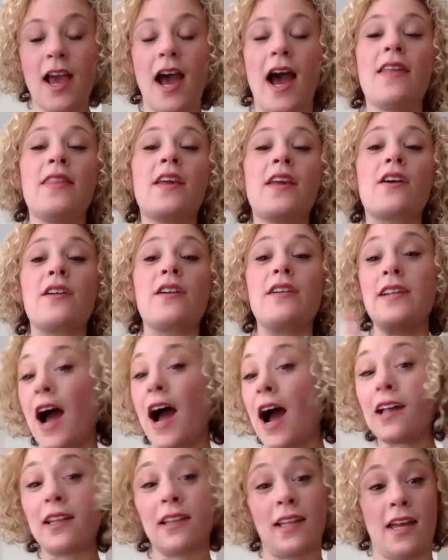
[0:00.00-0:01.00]
and they are
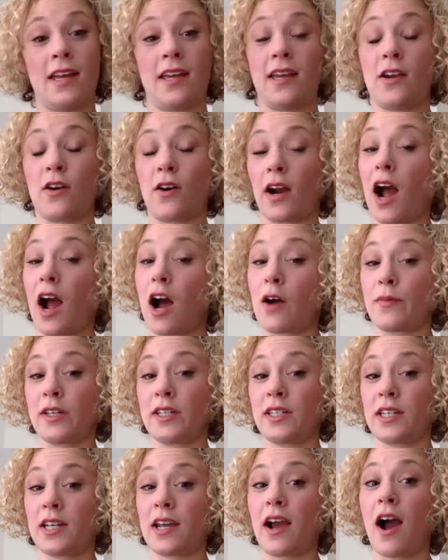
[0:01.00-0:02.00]
not liking or
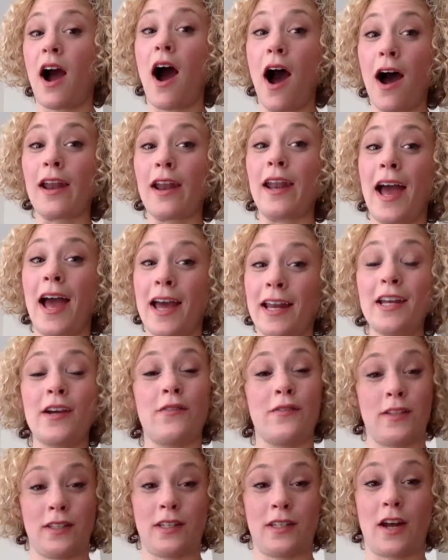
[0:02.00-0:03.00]
commenting on any of
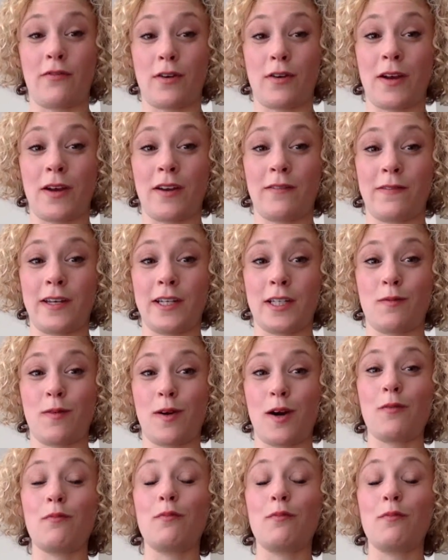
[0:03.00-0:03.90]
the stuff on my Facebook,